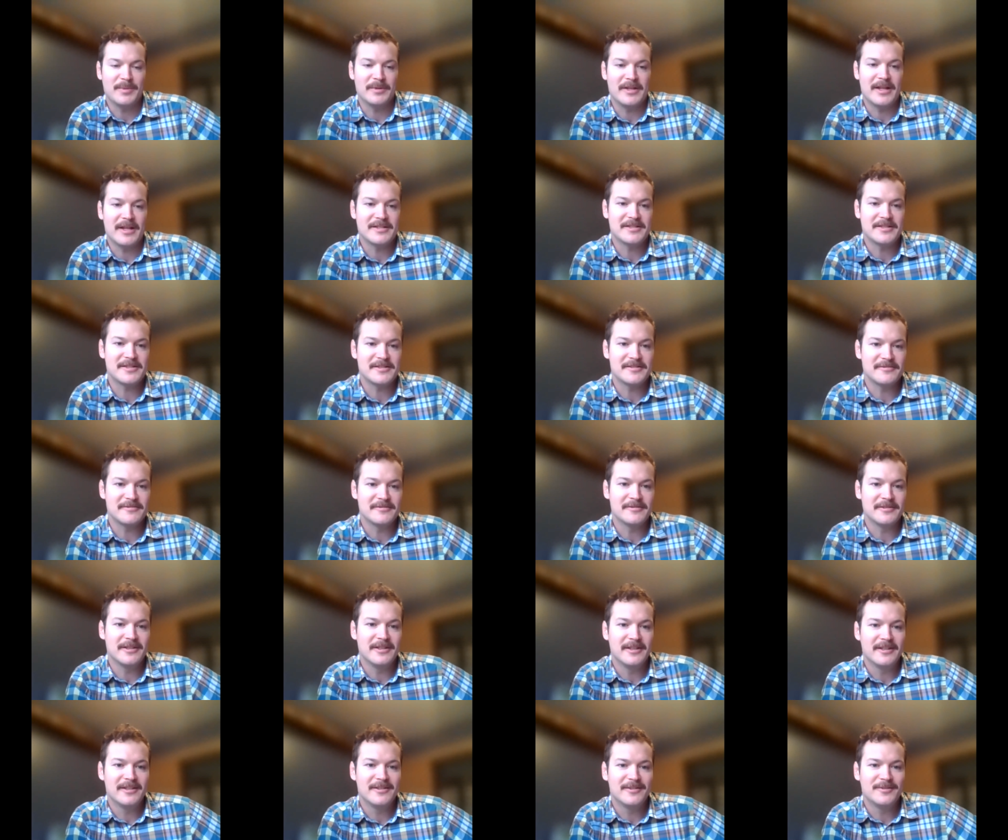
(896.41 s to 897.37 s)
And that's
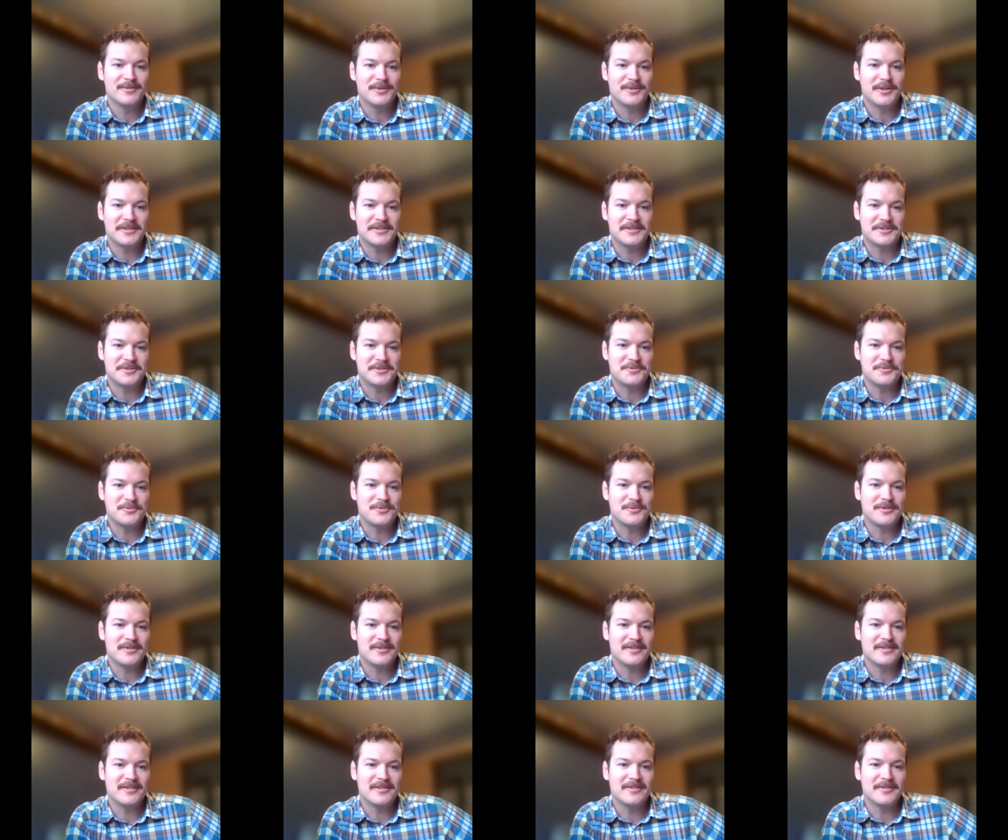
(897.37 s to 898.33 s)

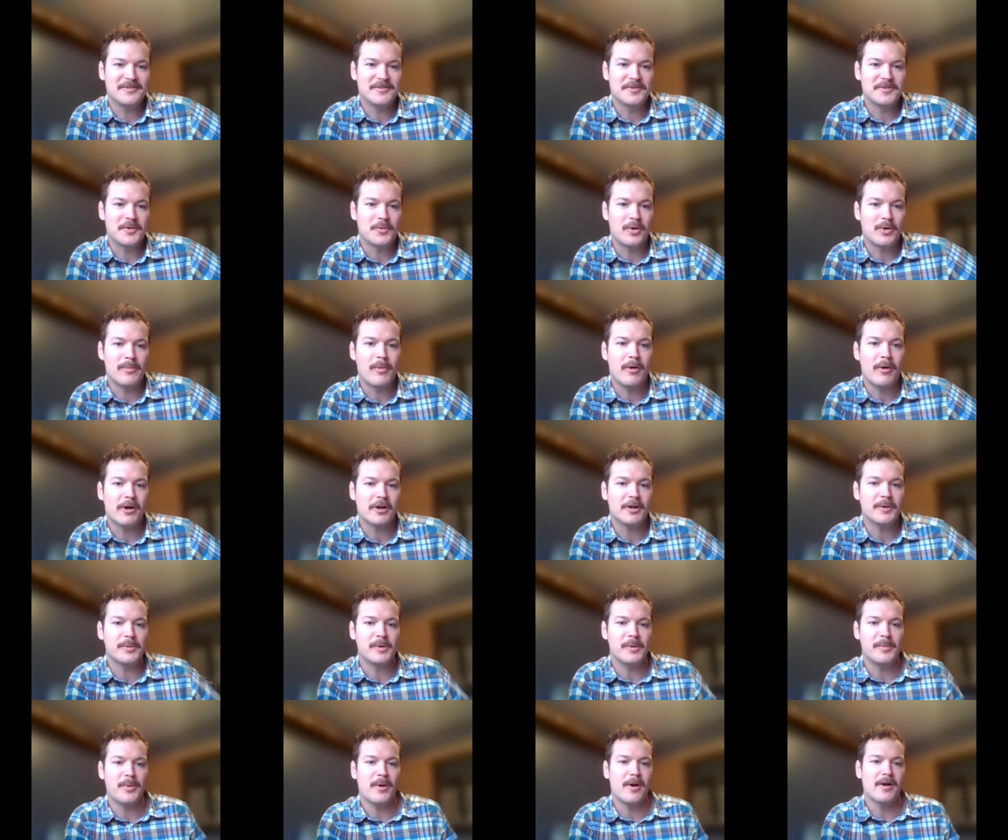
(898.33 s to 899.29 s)
the
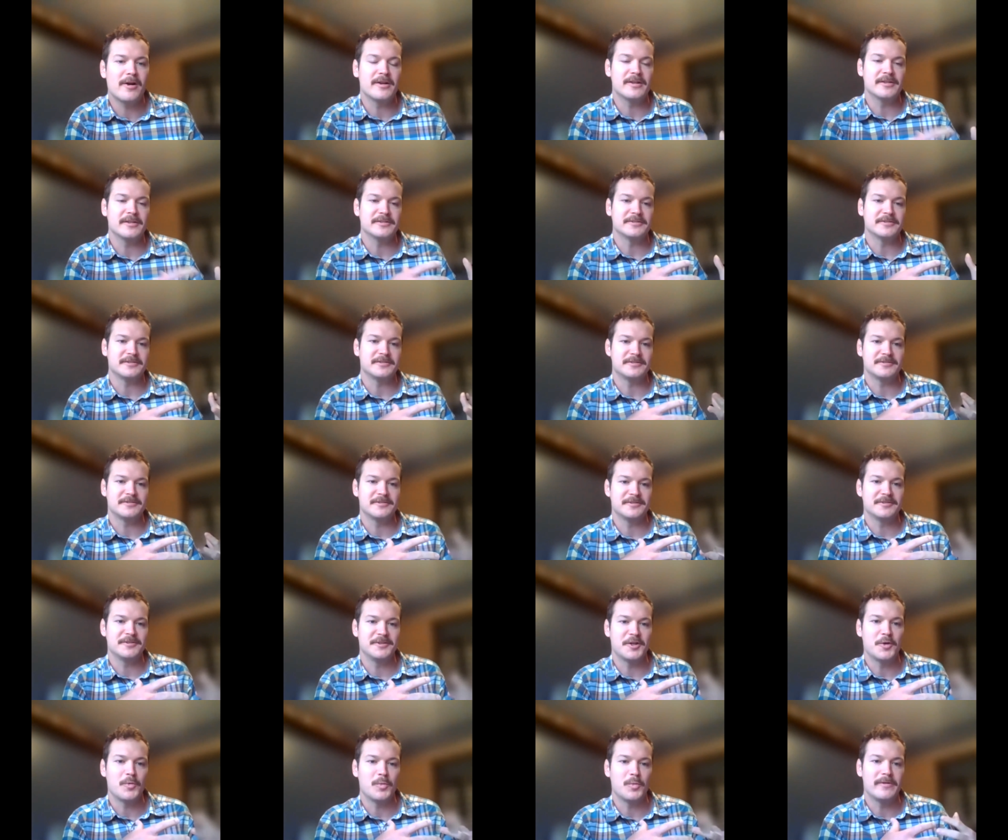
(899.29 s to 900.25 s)
remarkable part is,
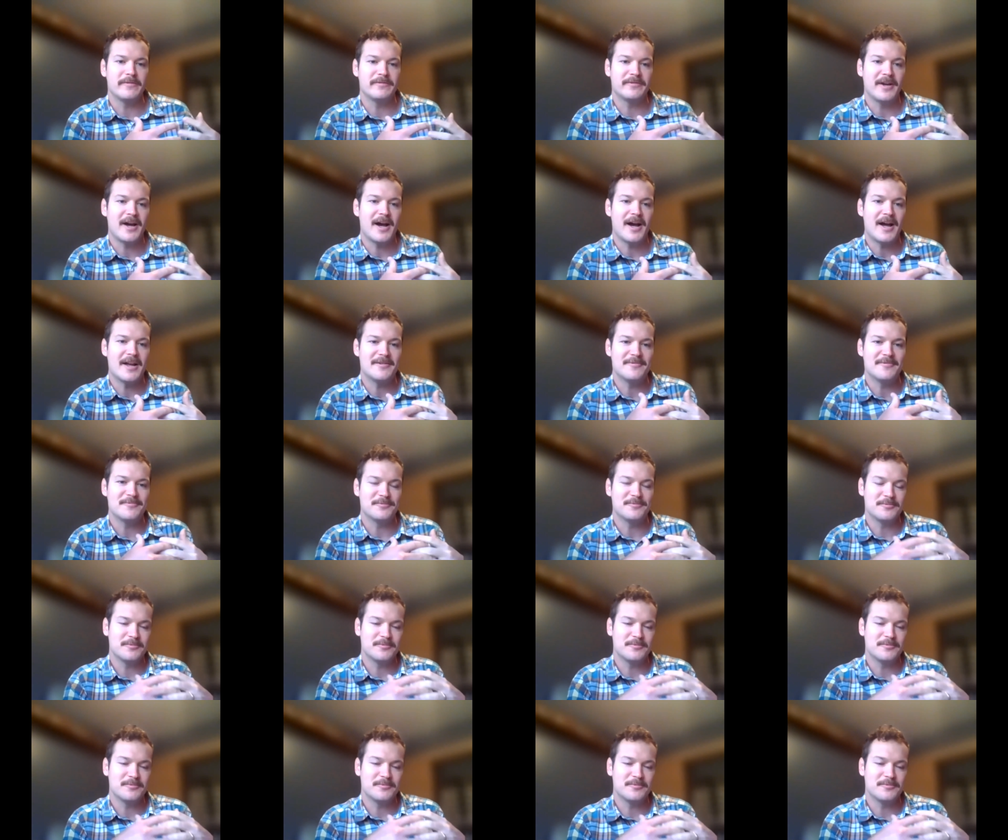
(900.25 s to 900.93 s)
you know, we've got